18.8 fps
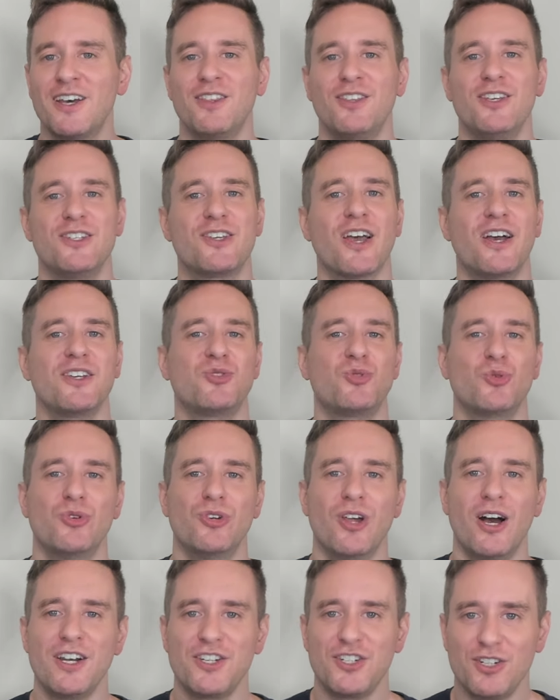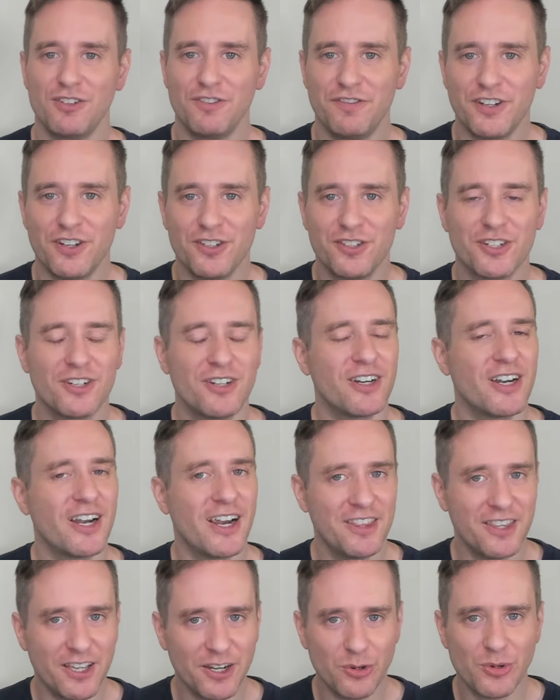These guys do not chill filter,
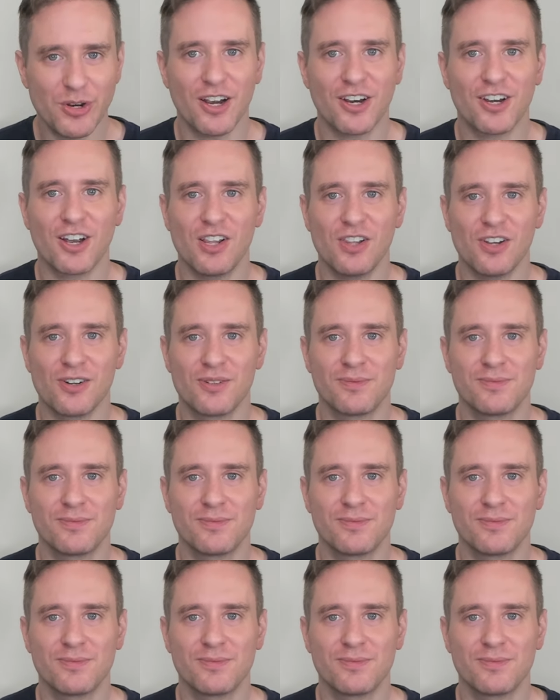and they do not color.